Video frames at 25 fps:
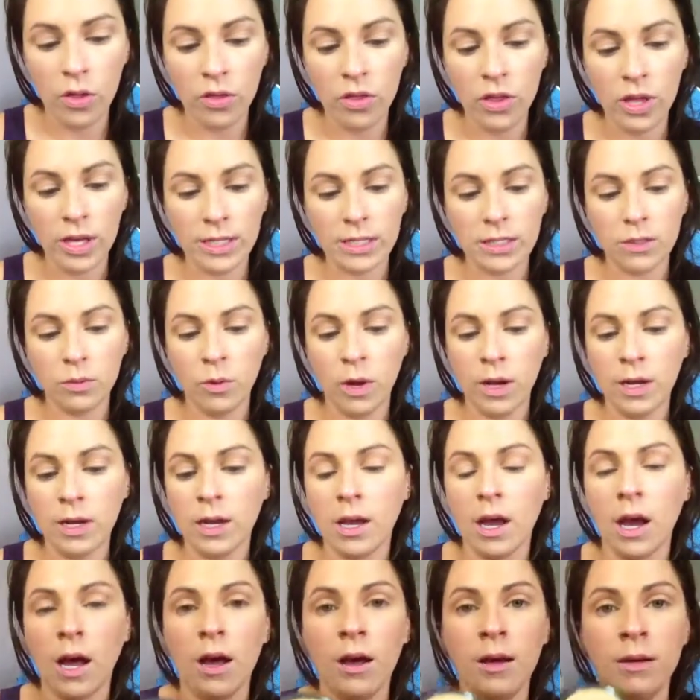this one
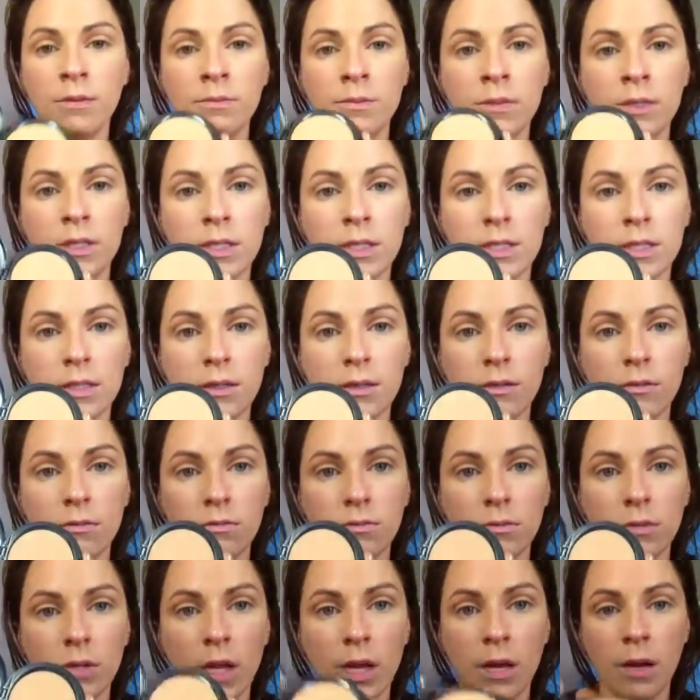comes
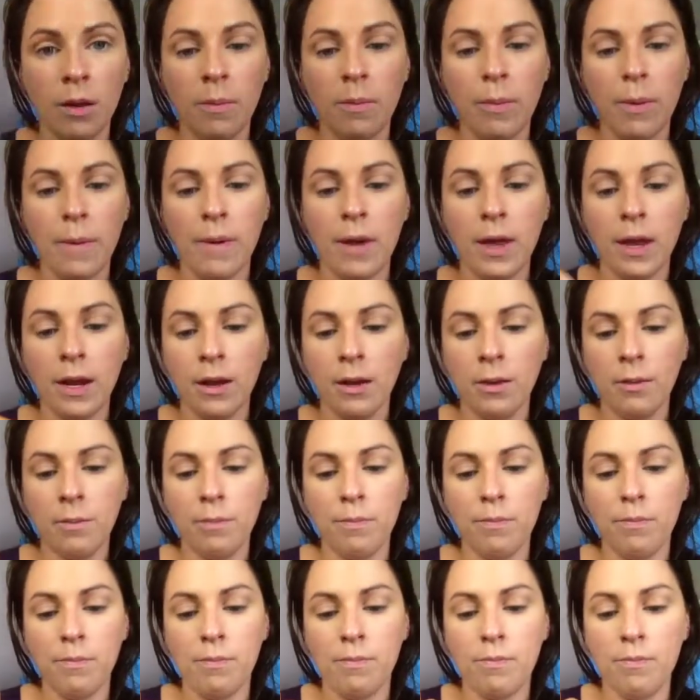in a
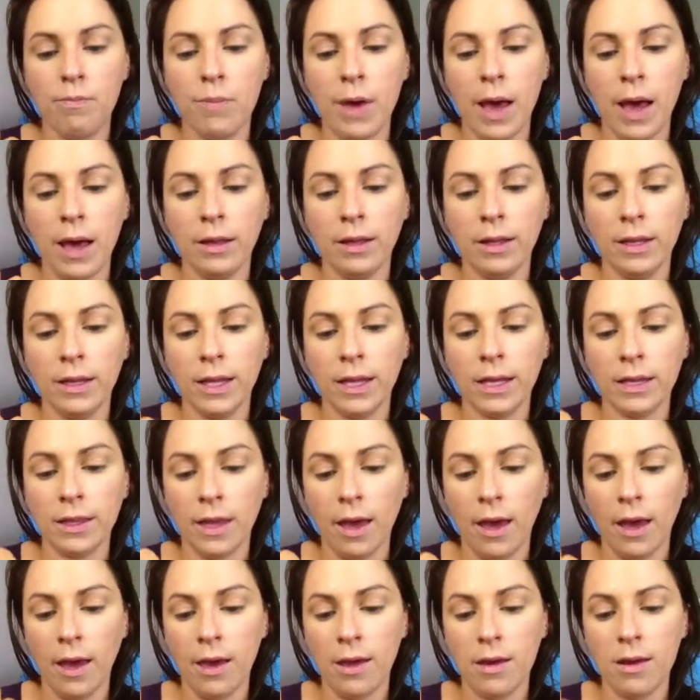palette like
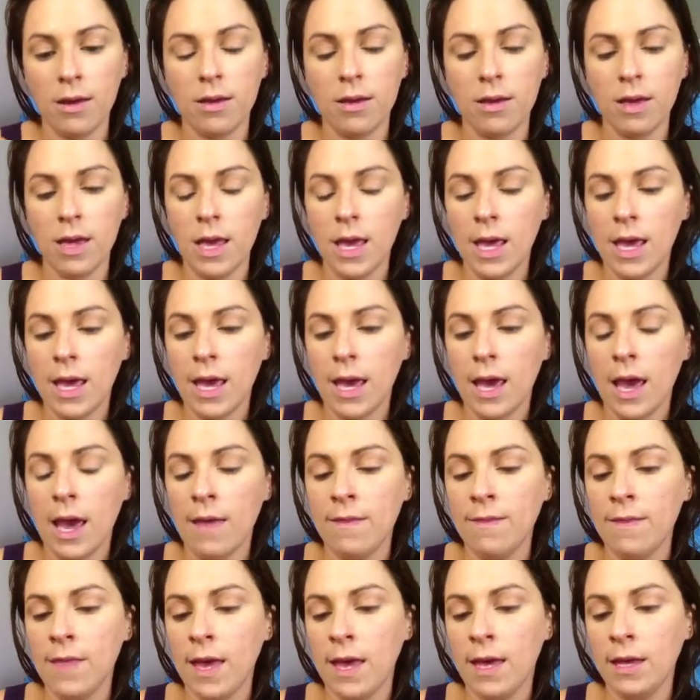that.
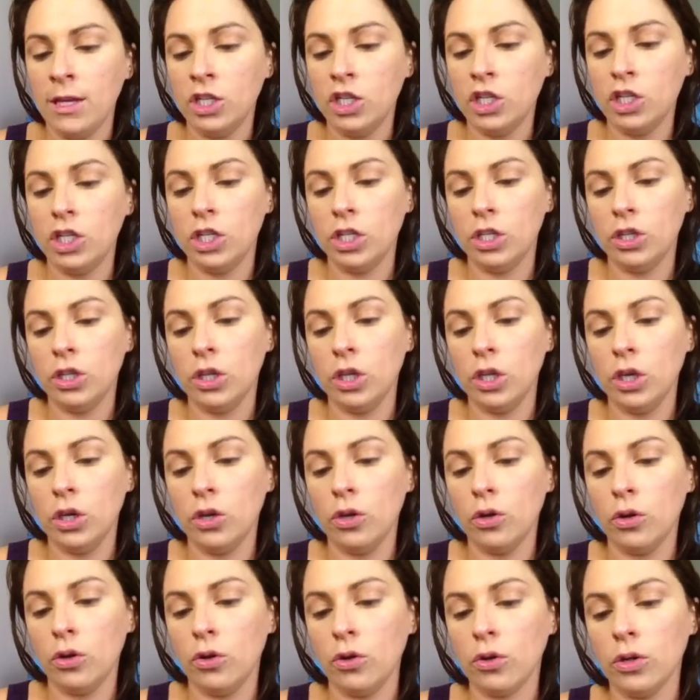And then
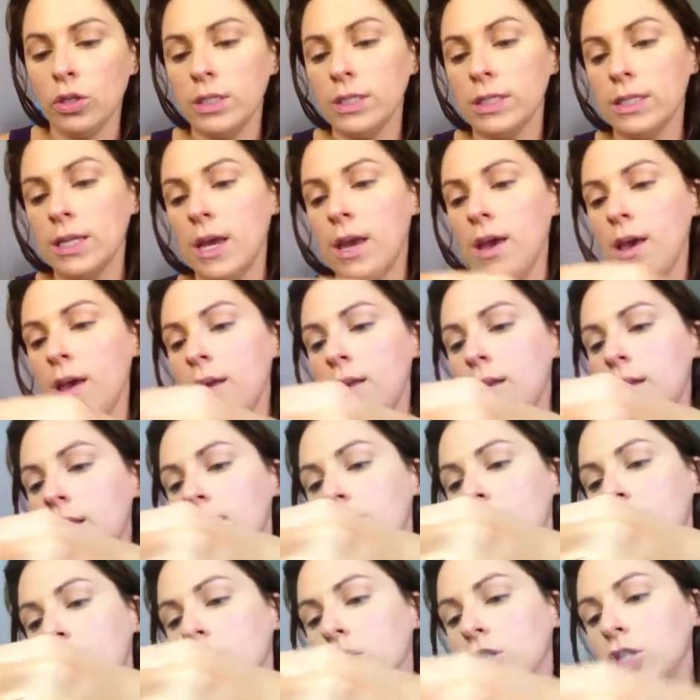the girl said
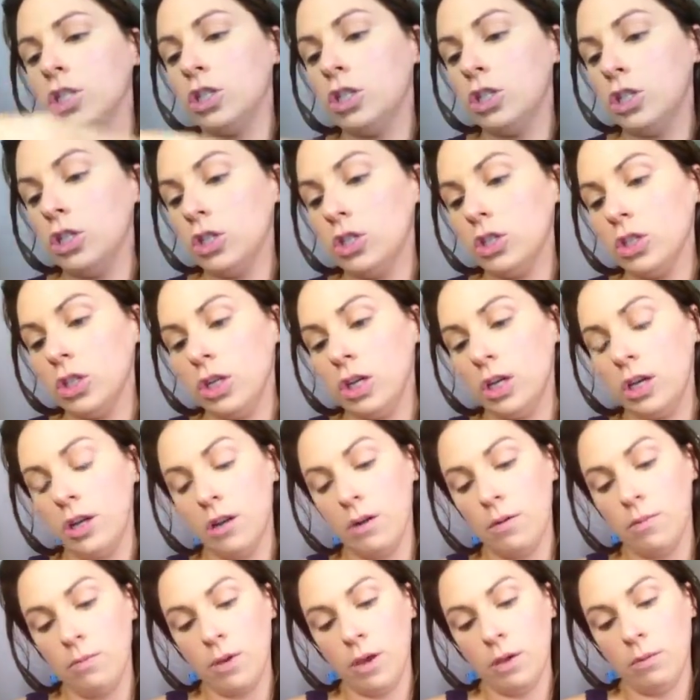that I
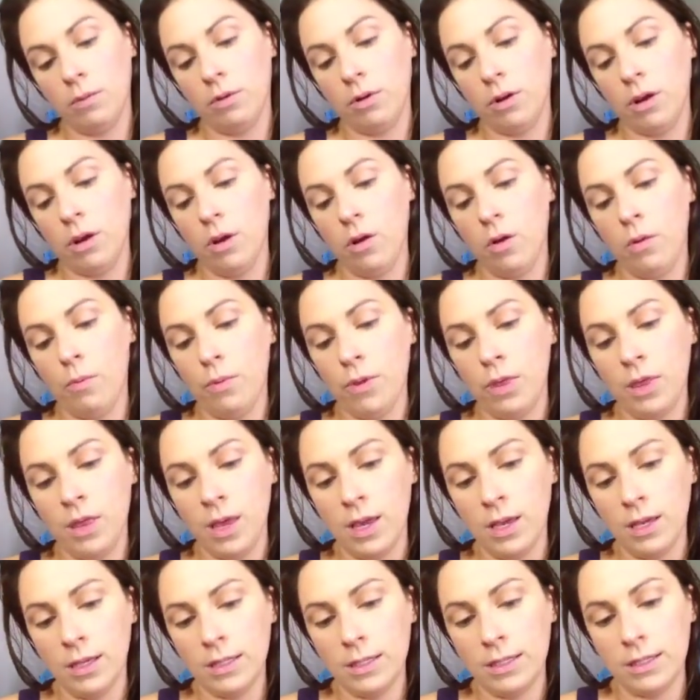should be able to open
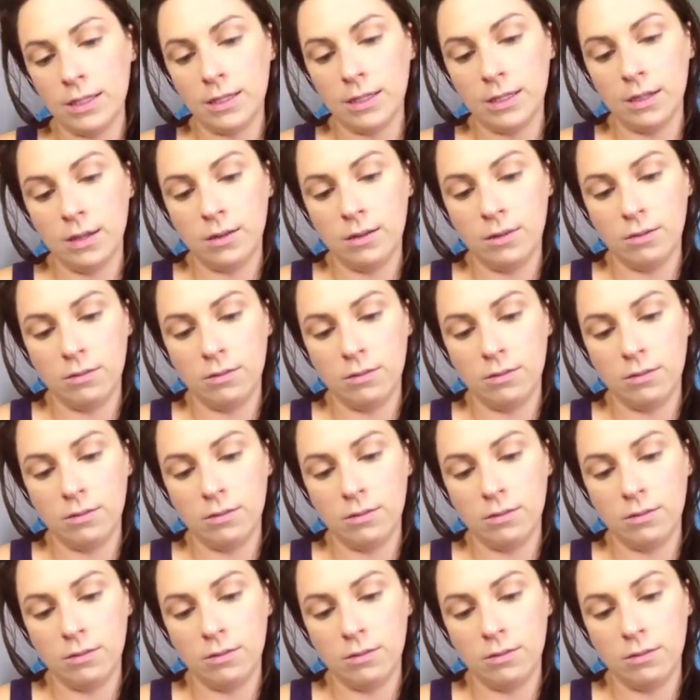this.